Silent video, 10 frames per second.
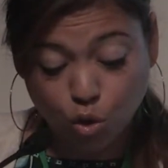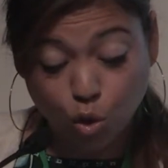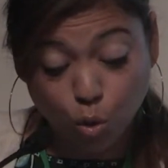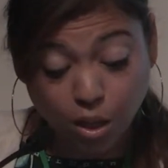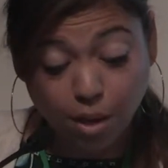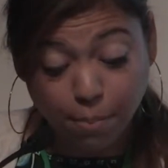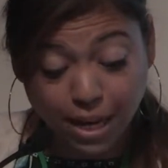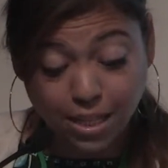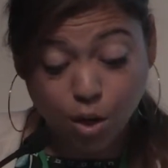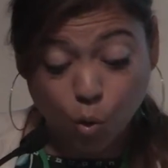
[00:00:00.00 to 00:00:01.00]
Through the
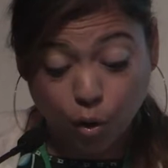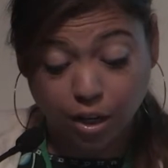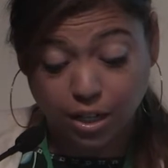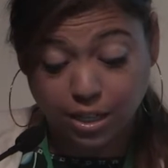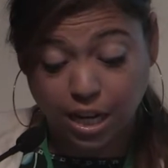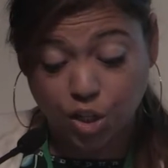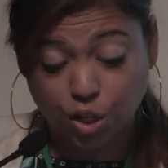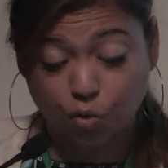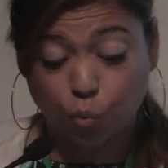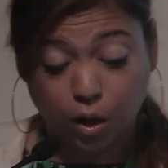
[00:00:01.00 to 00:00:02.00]
amazing
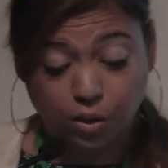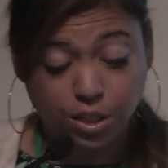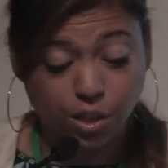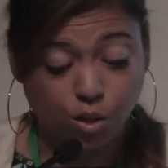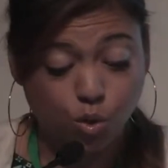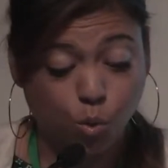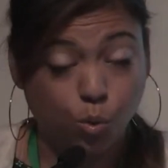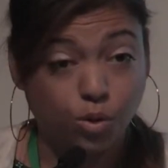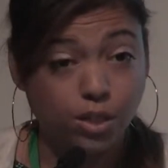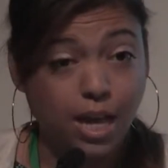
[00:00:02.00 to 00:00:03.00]
organization of wellness in the
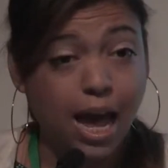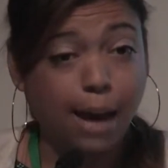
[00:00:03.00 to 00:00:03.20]
schools,